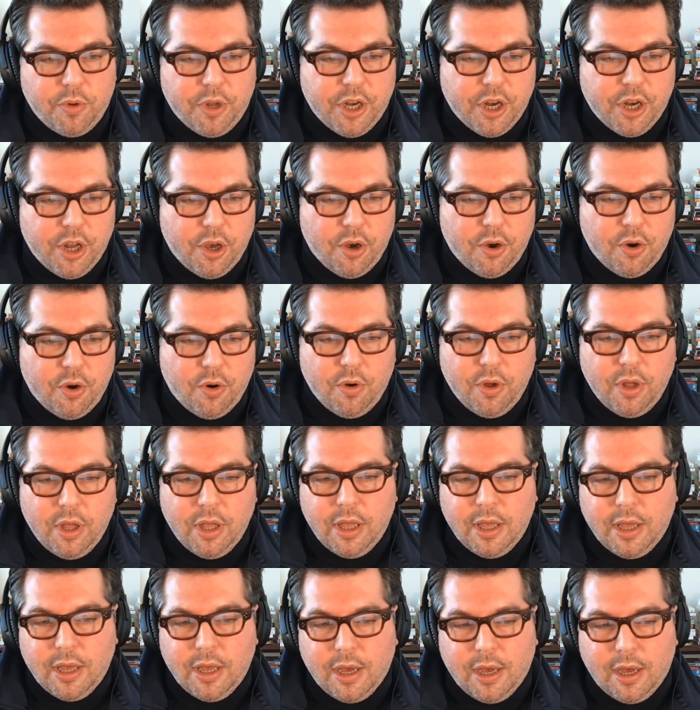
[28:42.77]
We know
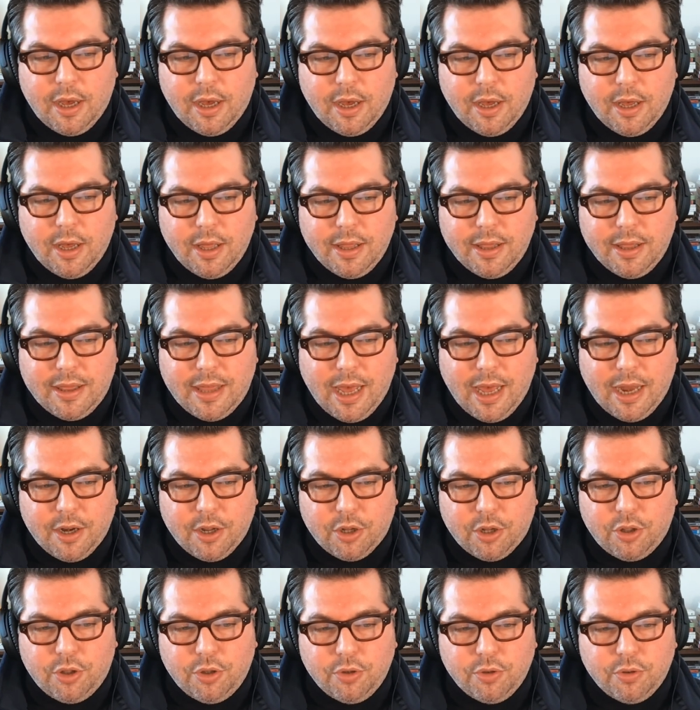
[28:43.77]
that
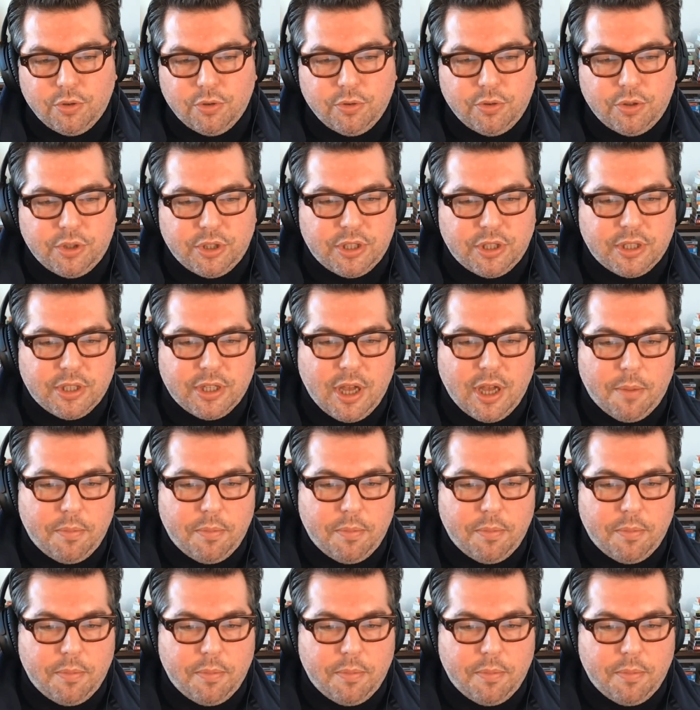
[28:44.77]
includes